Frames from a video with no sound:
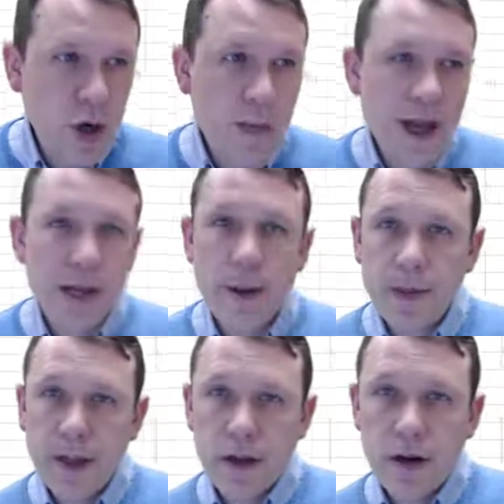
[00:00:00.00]
we're going to go back
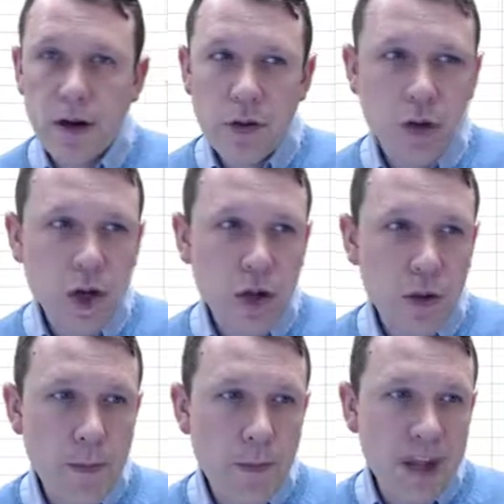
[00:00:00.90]
up here. We're going
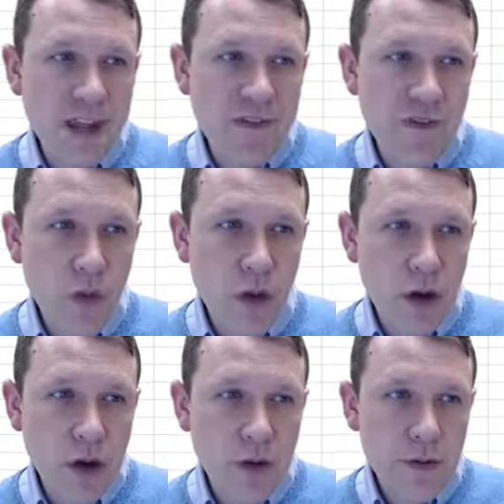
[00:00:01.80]
to go to
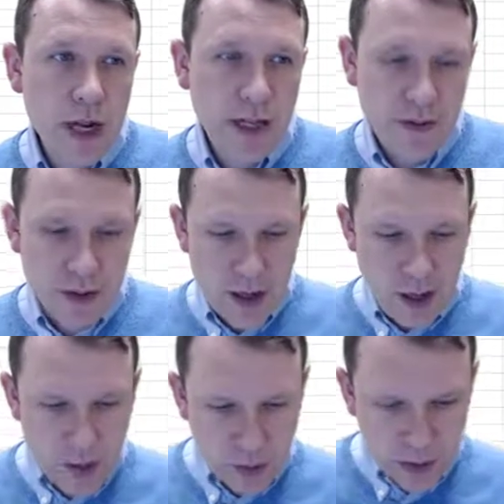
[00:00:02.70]
B4 right
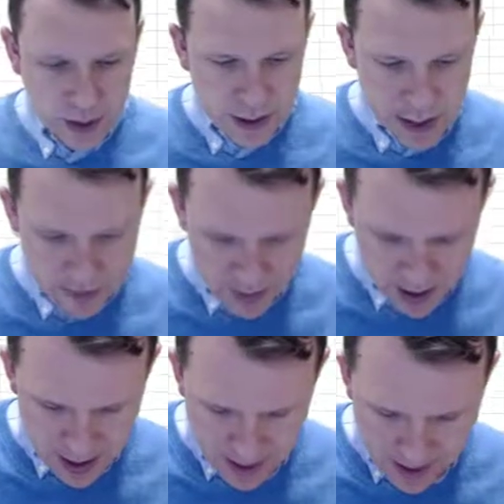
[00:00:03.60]
there, and we're going to
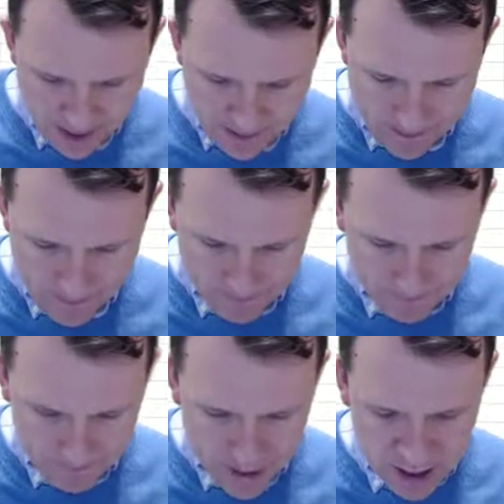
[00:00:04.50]
type in
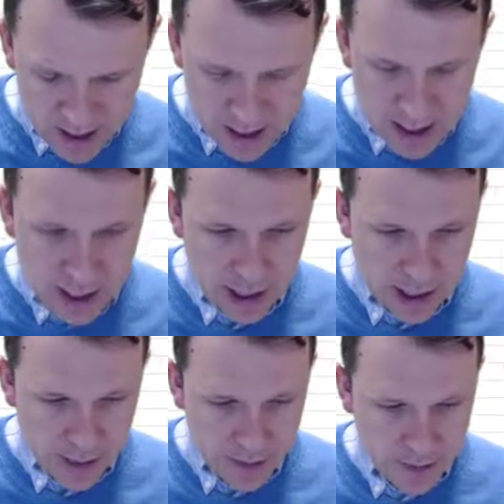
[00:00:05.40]

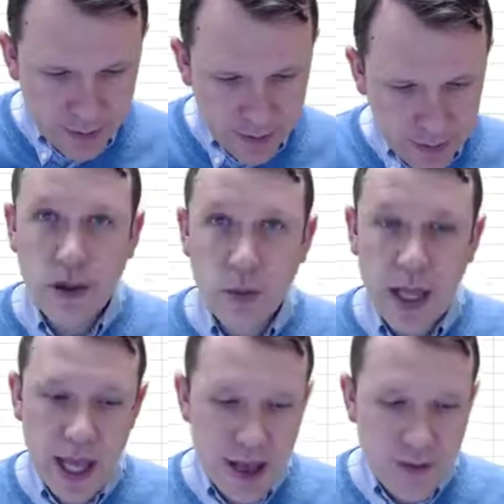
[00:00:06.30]
Monday. And
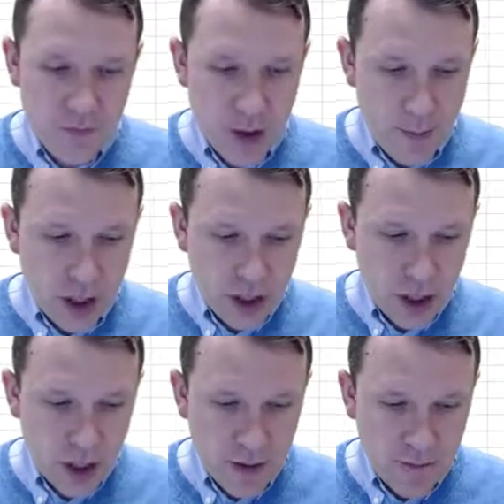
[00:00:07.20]
then we have a
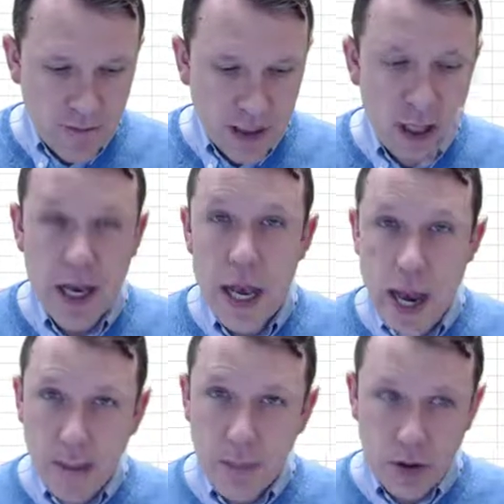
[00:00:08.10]
bunch of
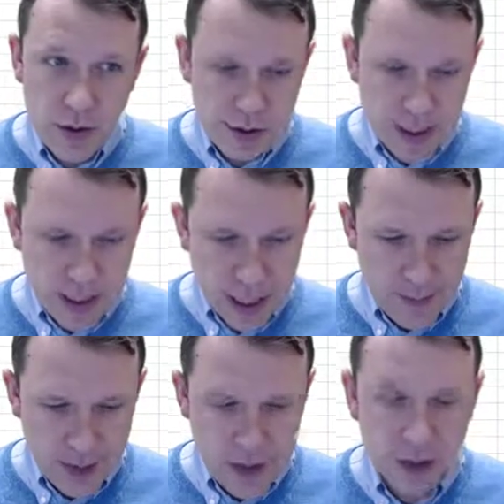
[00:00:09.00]
numbers to
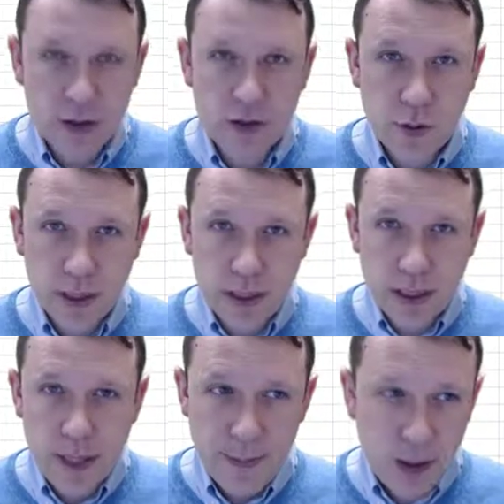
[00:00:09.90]
type in here. So we
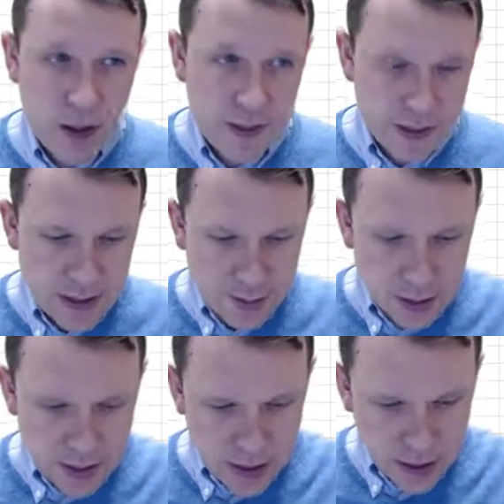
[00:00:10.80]
can type in all these
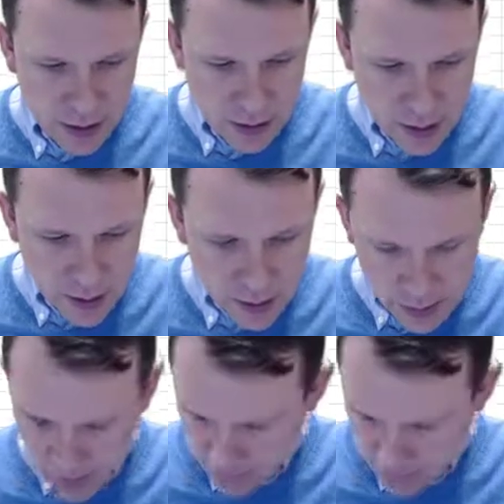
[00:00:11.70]
numbers here.